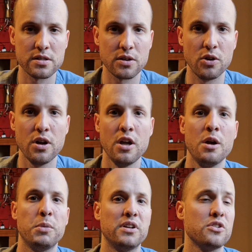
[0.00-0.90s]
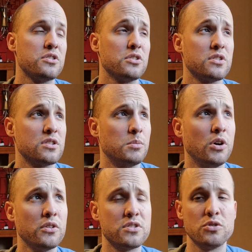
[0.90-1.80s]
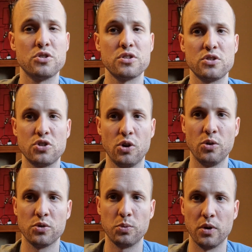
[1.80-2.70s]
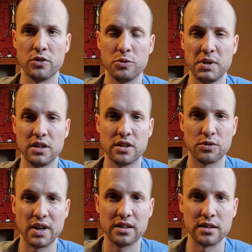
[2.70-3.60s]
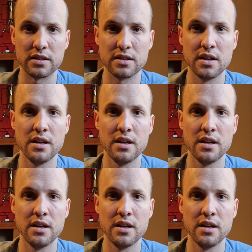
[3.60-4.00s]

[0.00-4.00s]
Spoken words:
So, but there's also some others who just don't want to be threatened